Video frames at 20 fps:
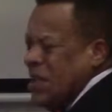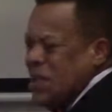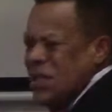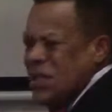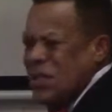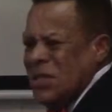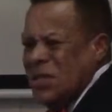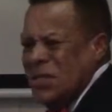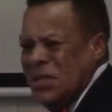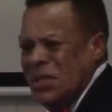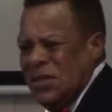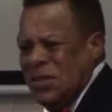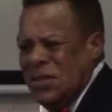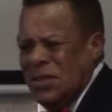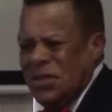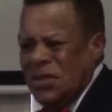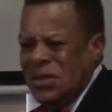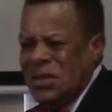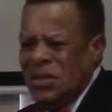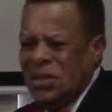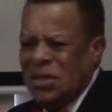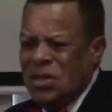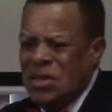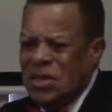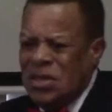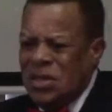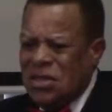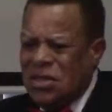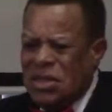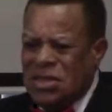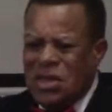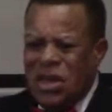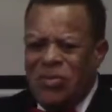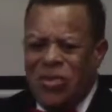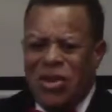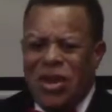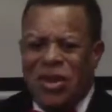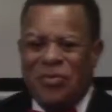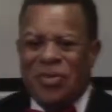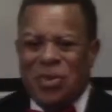this. See, some
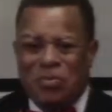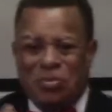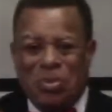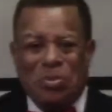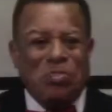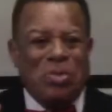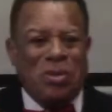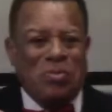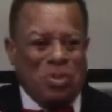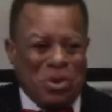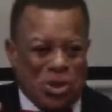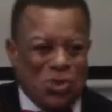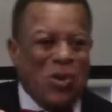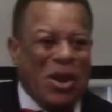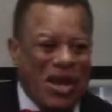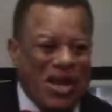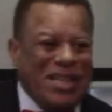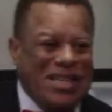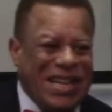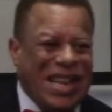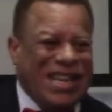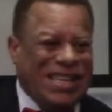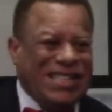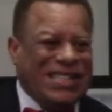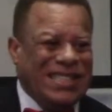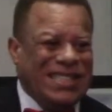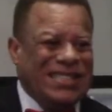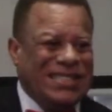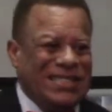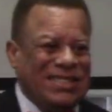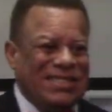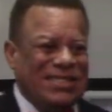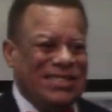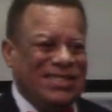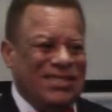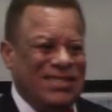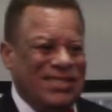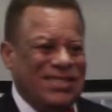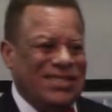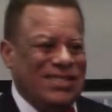of you haven't been persuaded yet.
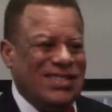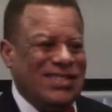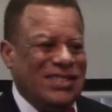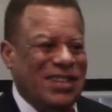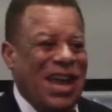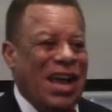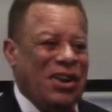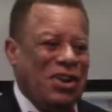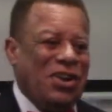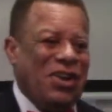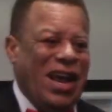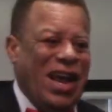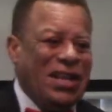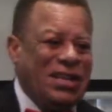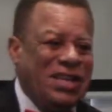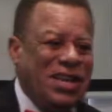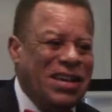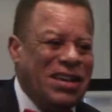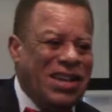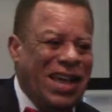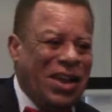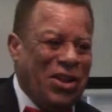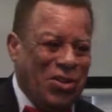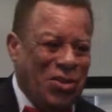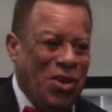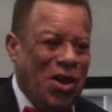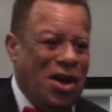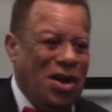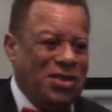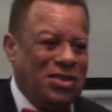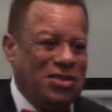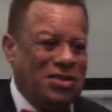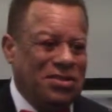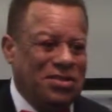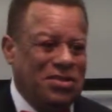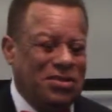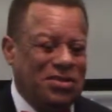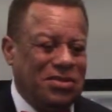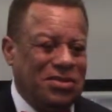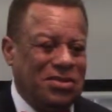Got a good idea, you got a thought.
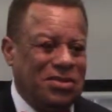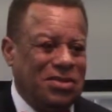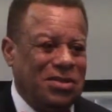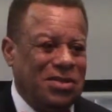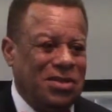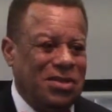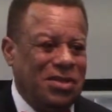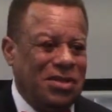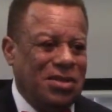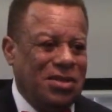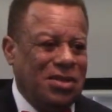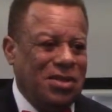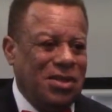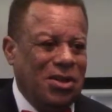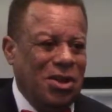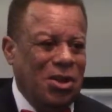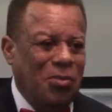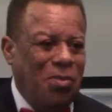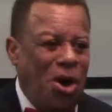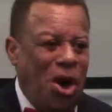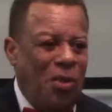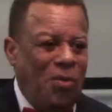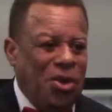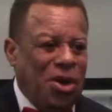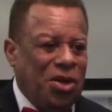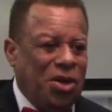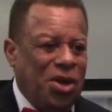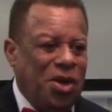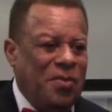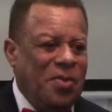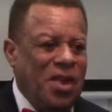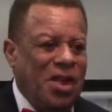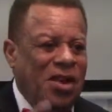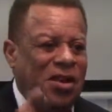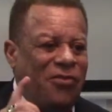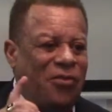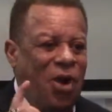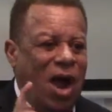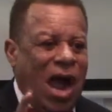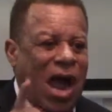Paul put it good.
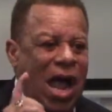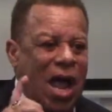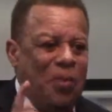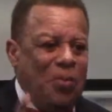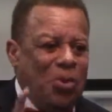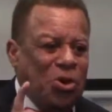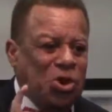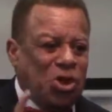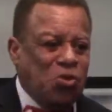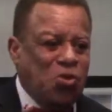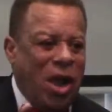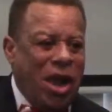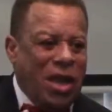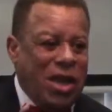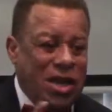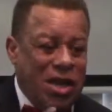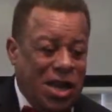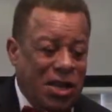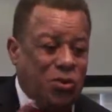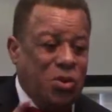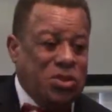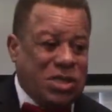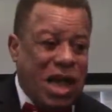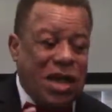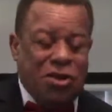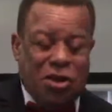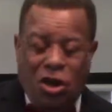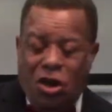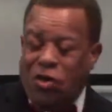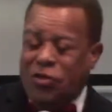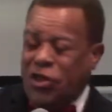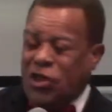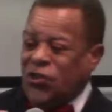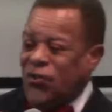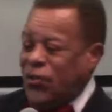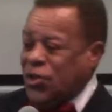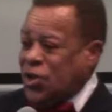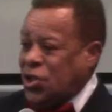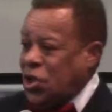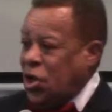For I am persuaded, in other words, I know
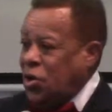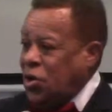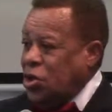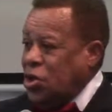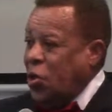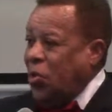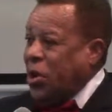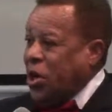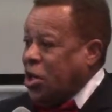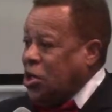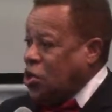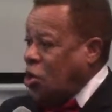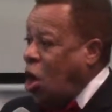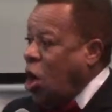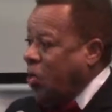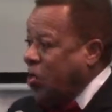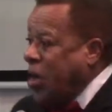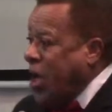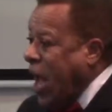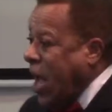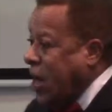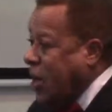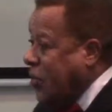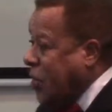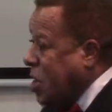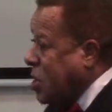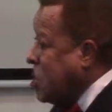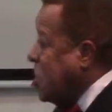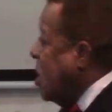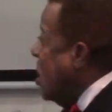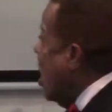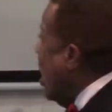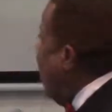this for certain, no one can talk me out of this,